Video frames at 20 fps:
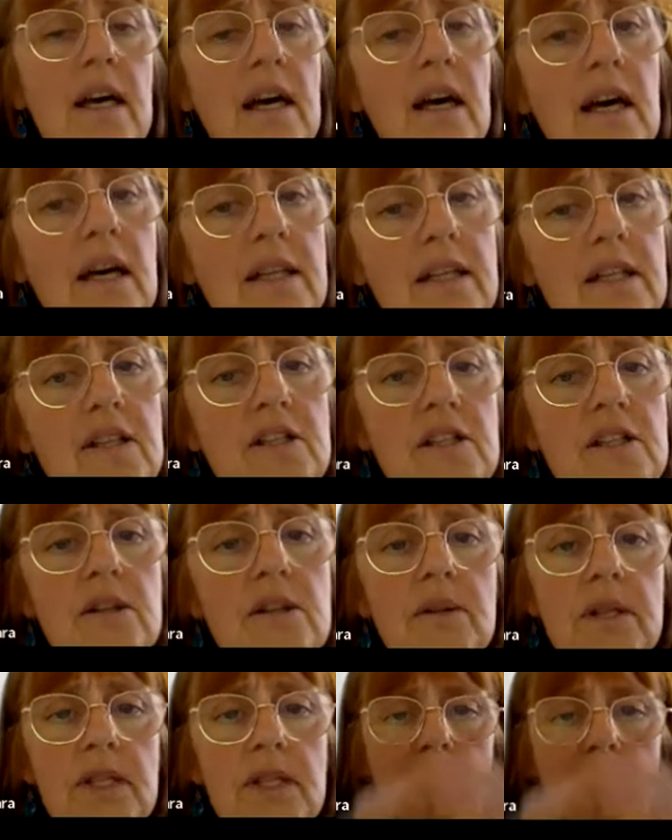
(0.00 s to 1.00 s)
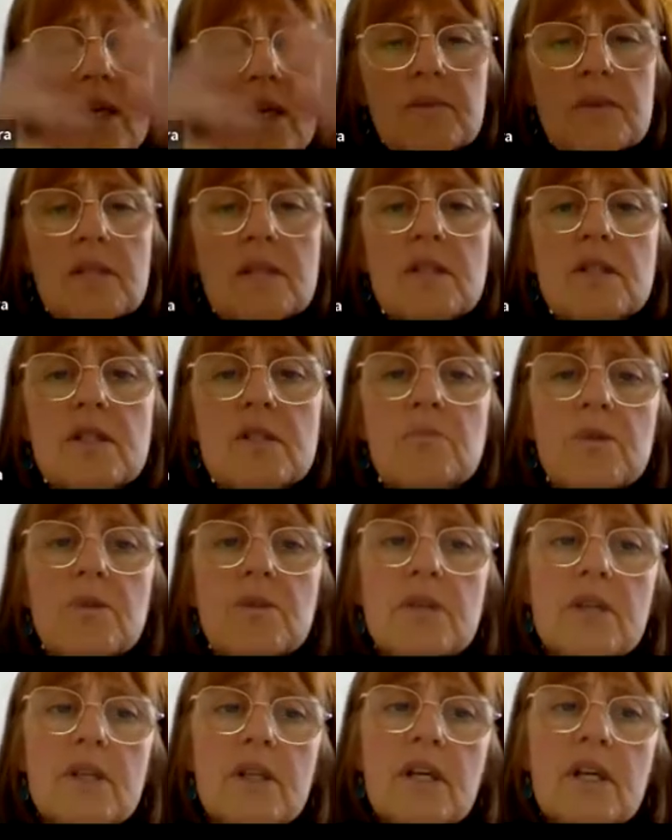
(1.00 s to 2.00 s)
And so it helps us to
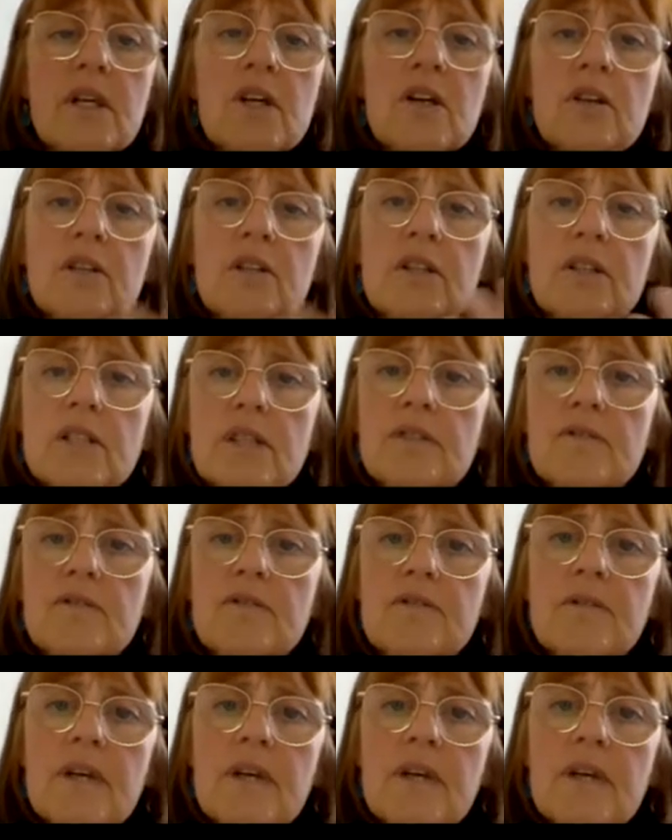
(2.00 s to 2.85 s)
put a cognitive